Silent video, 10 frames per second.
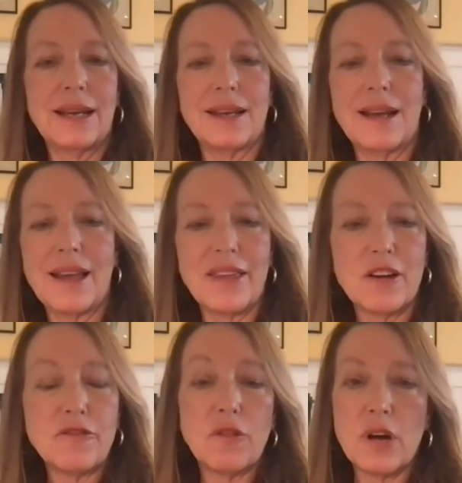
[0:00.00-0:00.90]
And
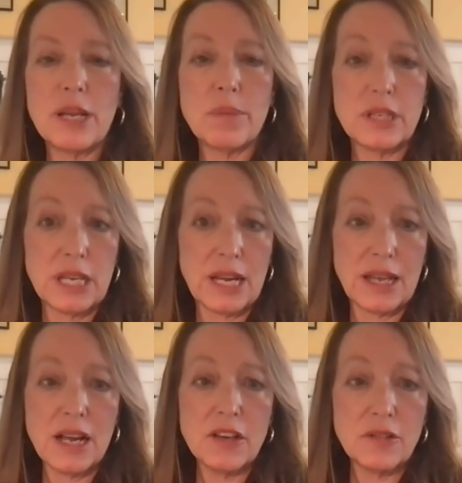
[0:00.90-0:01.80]
another 40%
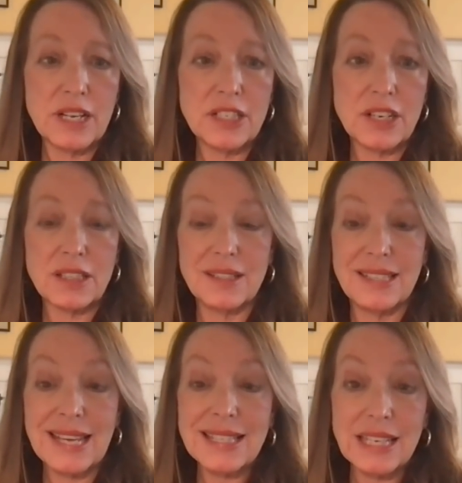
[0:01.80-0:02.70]
of the country
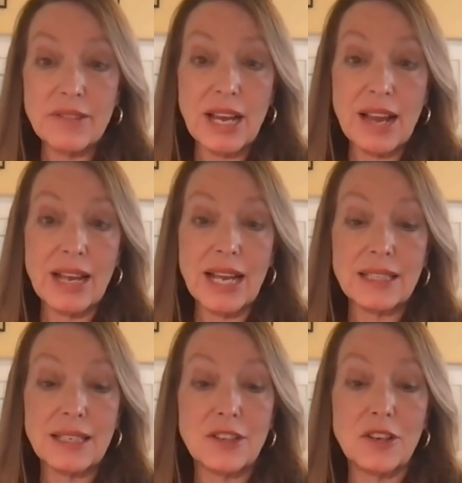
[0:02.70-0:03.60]
just doesn't even have
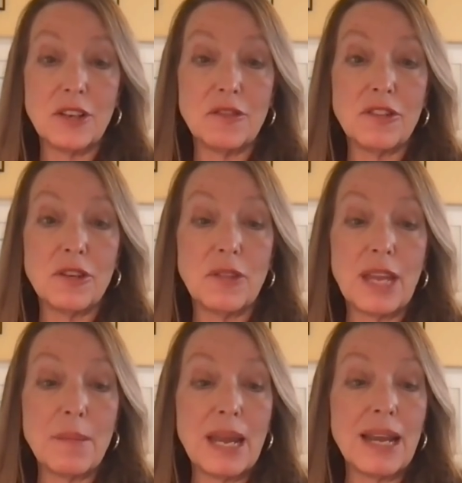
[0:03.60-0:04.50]
access to good food.
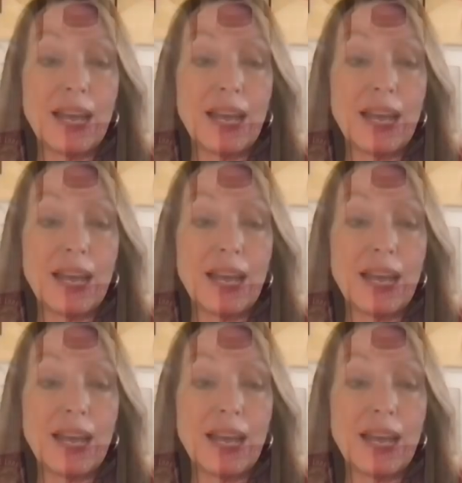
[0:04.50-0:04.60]
They